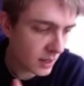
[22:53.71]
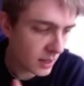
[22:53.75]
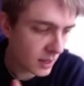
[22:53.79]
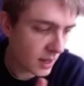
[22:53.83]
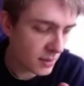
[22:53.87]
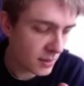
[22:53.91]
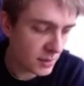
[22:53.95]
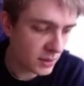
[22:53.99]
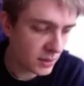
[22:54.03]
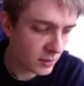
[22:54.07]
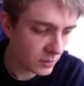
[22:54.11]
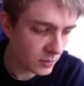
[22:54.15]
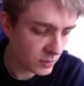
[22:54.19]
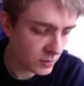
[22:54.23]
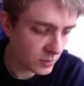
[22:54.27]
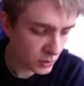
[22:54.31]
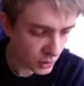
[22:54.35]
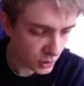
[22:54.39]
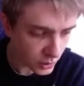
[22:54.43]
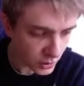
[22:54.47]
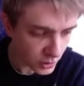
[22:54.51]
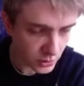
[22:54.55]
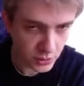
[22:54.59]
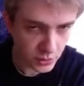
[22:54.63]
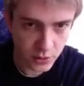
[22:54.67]
I mean, you
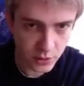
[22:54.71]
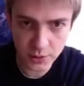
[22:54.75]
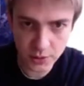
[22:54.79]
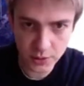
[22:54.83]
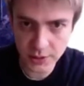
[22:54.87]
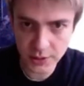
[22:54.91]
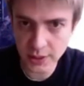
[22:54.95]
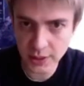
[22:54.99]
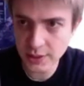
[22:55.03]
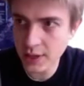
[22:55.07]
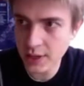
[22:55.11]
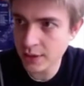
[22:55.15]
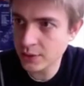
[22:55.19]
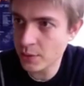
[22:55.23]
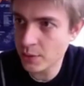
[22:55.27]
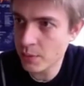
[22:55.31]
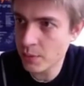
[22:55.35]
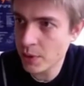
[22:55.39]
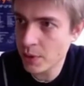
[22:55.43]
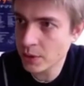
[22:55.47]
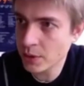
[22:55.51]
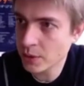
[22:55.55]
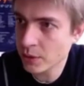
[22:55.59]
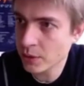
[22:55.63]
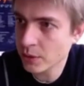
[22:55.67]
could use it as a
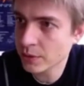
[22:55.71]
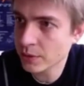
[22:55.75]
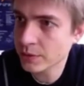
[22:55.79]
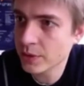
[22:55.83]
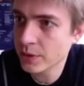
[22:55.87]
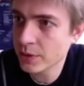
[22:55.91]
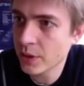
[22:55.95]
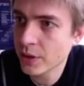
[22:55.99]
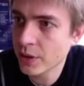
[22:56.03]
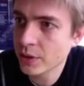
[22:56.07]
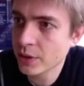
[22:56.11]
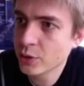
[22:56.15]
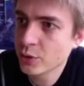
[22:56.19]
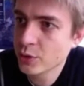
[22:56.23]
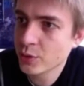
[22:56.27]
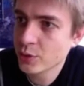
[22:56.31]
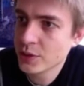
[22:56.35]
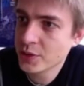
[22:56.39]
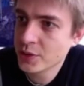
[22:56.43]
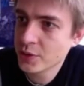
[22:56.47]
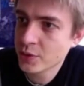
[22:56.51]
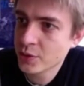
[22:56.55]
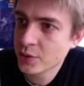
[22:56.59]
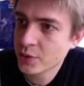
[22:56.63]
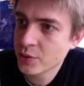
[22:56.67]
model to
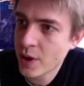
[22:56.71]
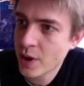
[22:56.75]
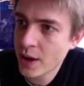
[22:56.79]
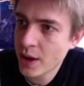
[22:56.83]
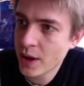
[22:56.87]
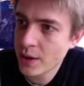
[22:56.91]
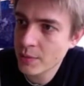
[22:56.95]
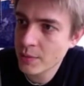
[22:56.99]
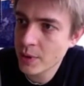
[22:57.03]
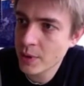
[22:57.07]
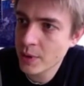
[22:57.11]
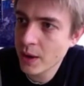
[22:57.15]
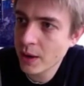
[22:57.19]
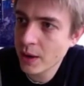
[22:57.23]
describe